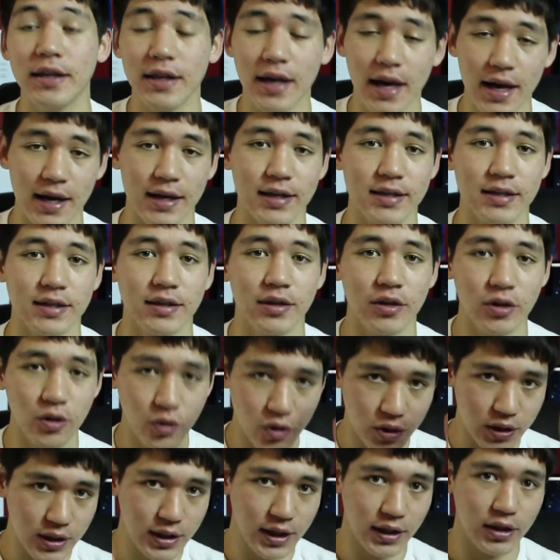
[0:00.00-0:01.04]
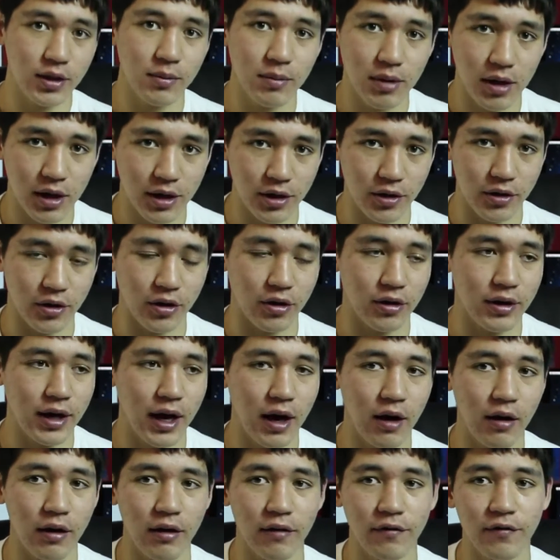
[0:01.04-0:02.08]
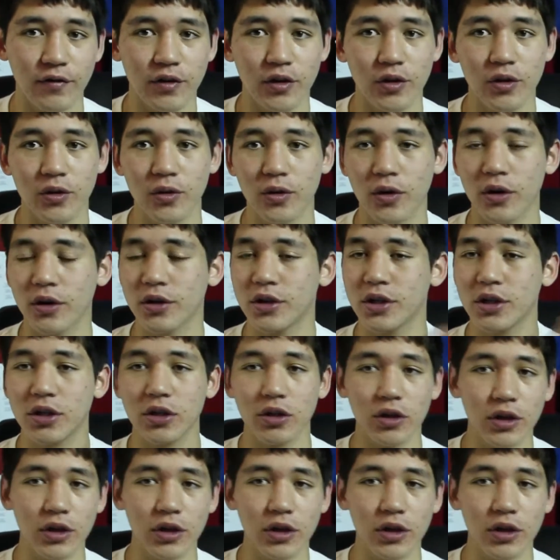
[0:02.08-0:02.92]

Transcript: Yes, you should get the monitor. Now, if you are just